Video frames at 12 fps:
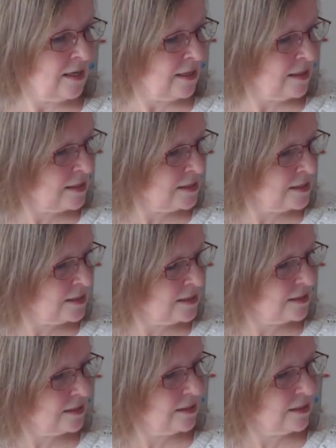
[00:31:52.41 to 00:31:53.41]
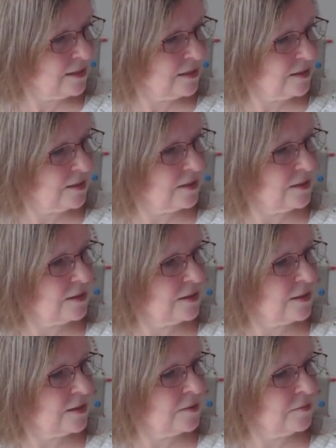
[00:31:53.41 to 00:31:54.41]
And
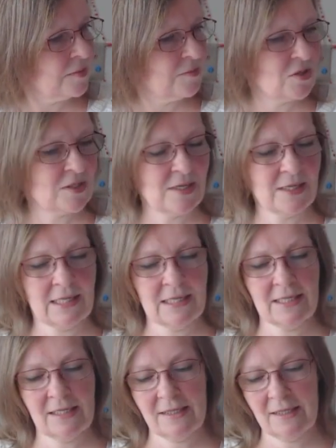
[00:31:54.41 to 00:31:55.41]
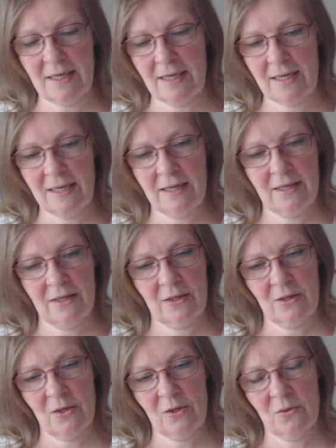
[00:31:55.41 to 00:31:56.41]
I'm just looking to see
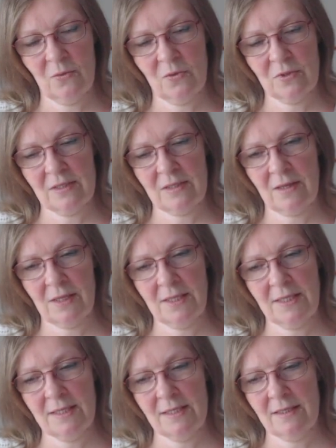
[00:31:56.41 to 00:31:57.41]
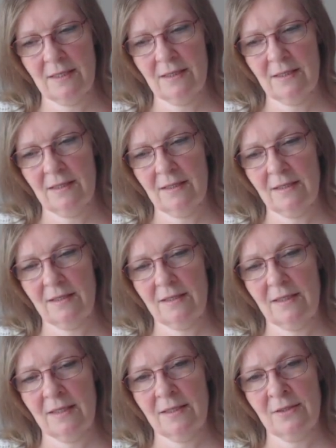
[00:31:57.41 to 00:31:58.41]
what size
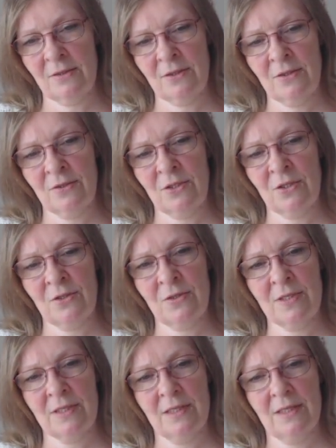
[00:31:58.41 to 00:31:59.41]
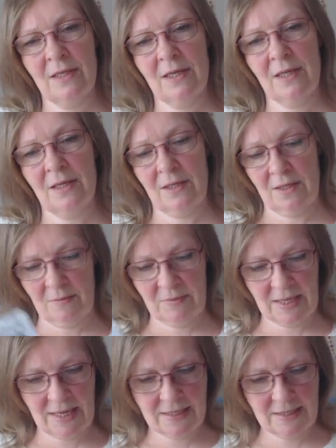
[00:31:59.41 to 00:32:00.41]
needle you'd use. I'm
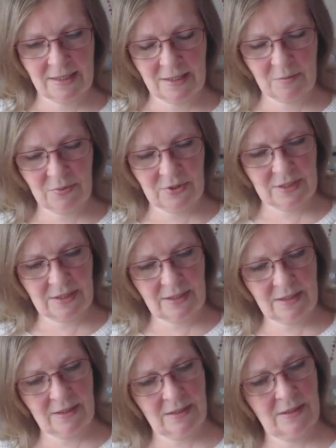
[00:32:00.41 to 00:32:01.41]
guessing a pretty